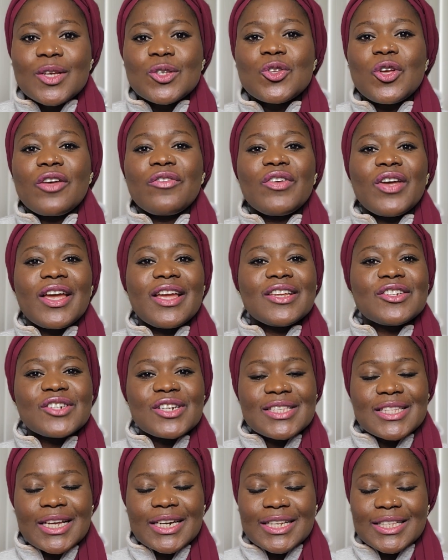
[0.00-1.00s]
So if you're
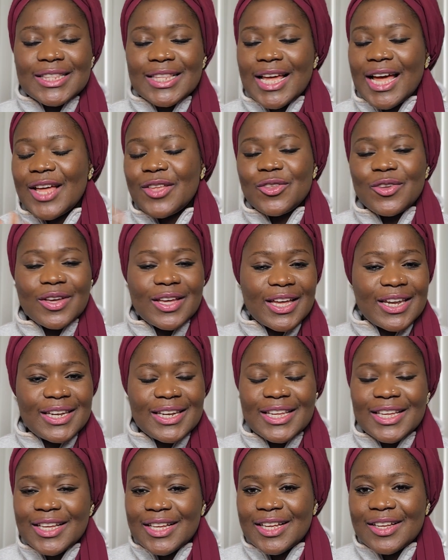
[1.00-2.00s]
interested in that, you
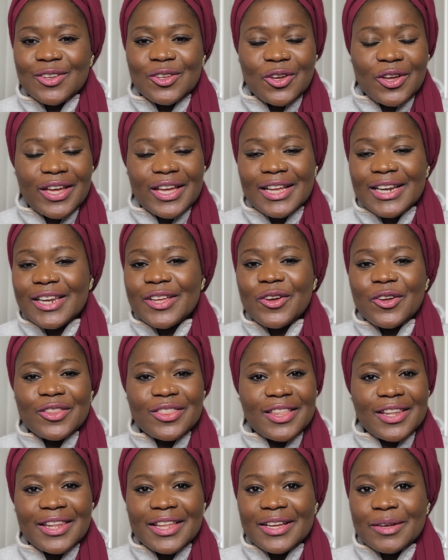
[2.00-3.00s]
can click
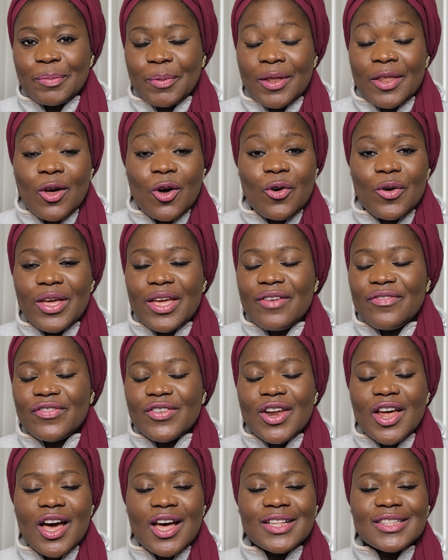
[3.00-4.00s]
on the link below. If
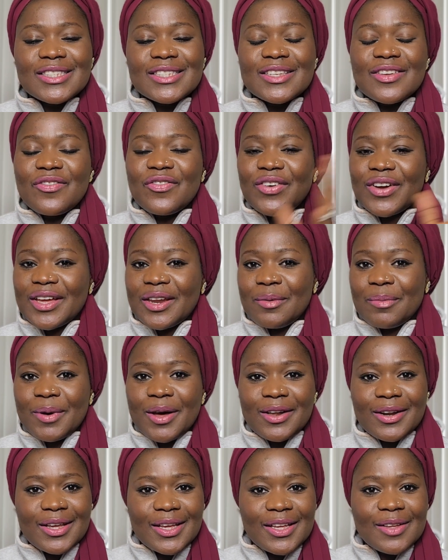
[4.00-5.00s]
not, forget
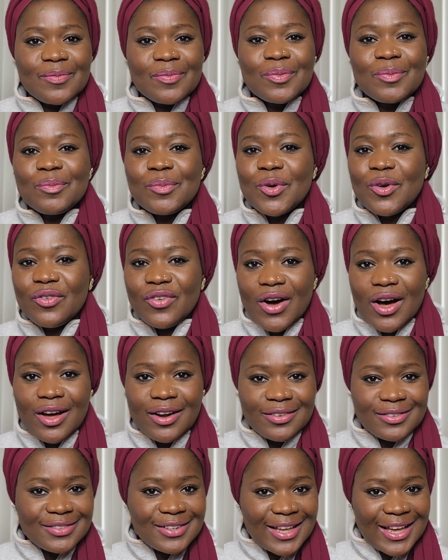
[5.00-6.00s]
about it, move
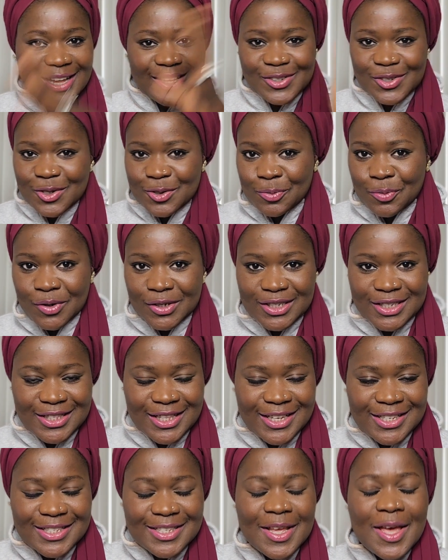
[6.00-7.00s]
on and just
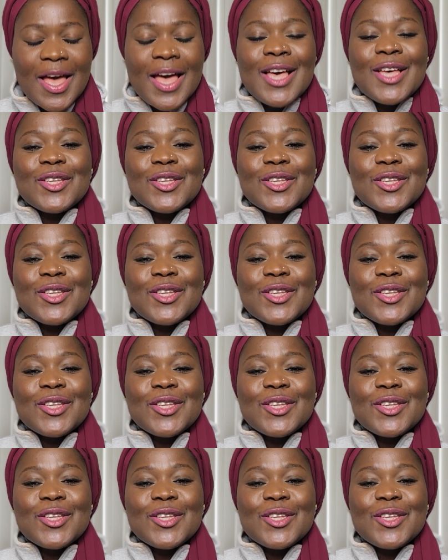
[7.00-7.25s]
watch this.